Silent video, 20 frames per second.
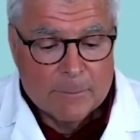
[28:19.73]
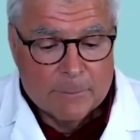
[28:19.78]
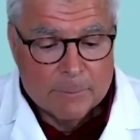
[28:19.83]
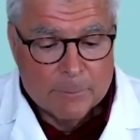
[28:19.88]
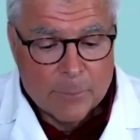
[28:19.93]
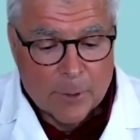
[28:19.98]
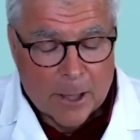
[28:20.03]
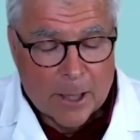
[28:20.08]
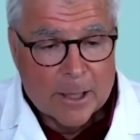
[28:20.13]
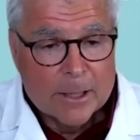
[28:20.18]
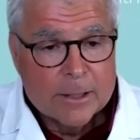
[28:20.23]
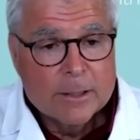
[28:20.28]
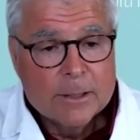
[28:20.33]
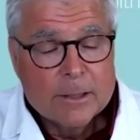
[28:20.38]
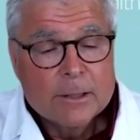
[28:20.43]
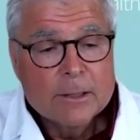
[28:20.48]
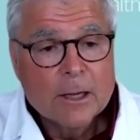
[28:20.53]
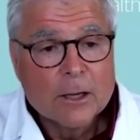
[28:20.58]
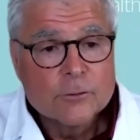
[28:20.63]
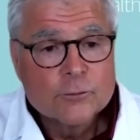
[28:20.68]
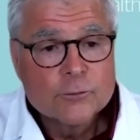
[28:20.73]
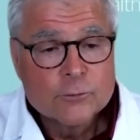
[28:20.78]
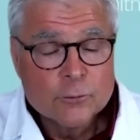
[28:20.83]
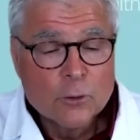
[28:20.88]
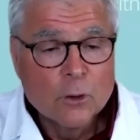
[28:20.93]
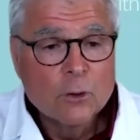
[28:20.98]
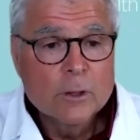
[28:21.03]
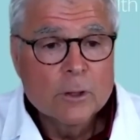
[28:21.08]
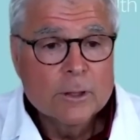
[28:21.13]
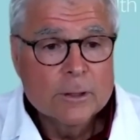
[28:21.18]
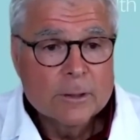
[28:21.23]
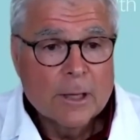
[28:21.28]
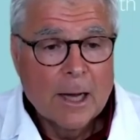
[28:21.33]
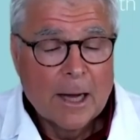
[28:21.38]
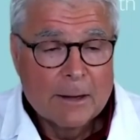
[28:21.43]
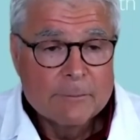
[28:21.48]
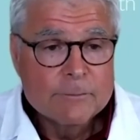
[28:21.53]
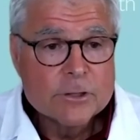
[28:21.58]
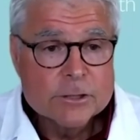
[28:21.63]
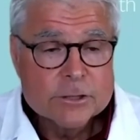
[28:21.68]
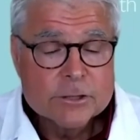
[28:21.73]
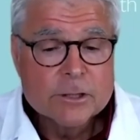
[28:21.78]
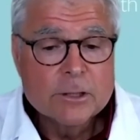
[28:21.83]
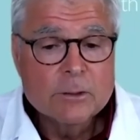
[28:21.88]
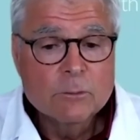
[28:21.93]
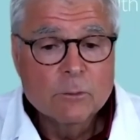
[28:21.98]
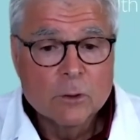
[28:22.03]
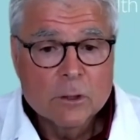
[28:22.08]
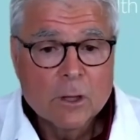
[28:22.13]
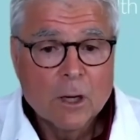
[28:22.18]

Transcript: But a stroke obviously will